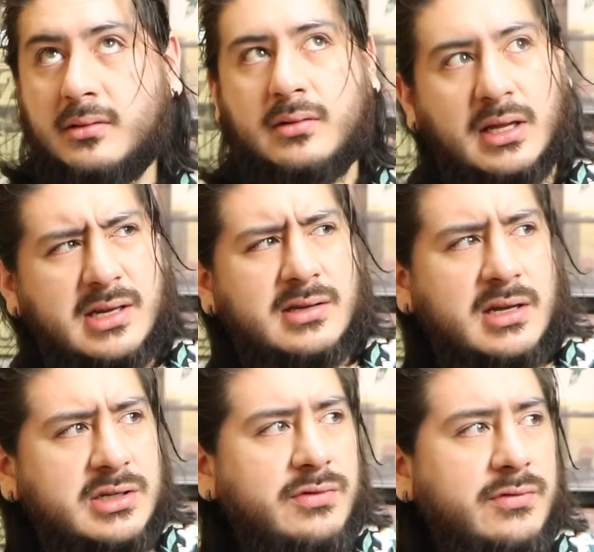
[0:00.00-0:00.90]
That sounds
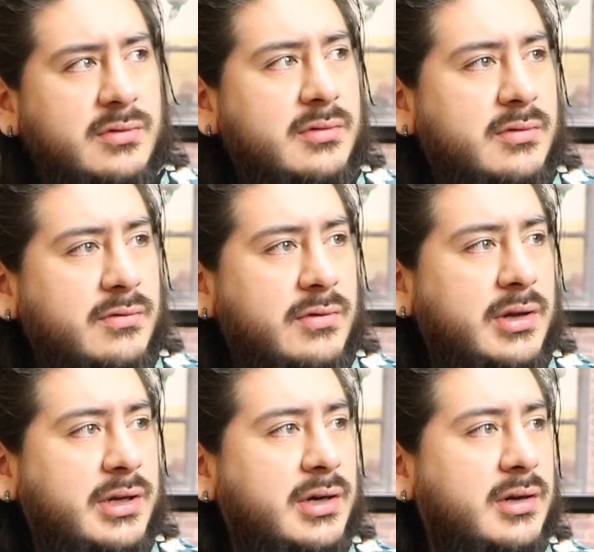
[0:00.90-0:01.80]
actually
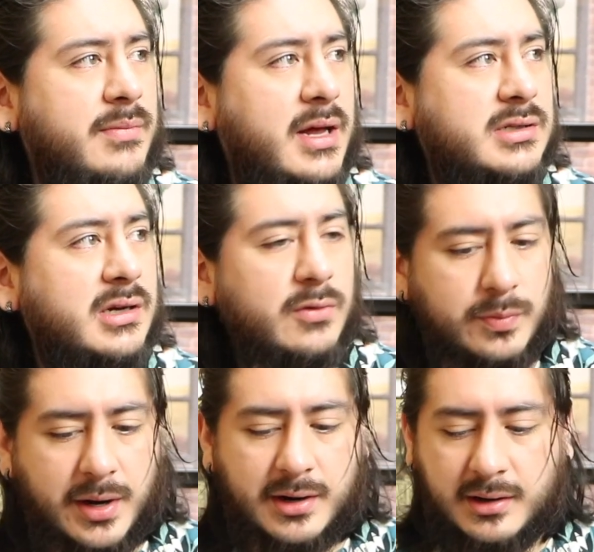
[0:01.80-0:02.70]
really good, mounting it
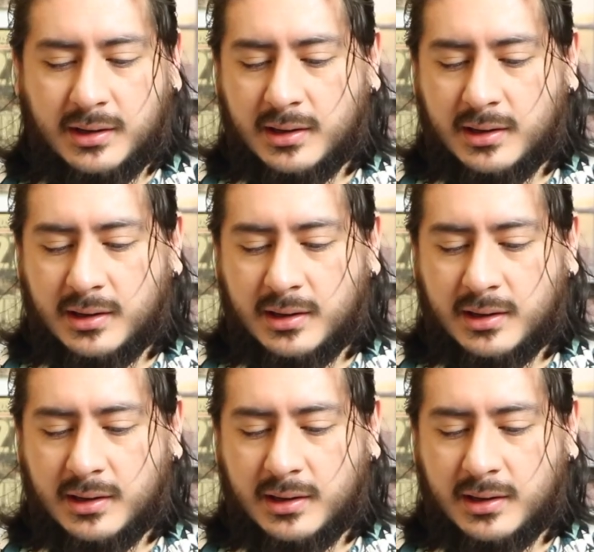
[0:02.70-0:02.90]
with butter.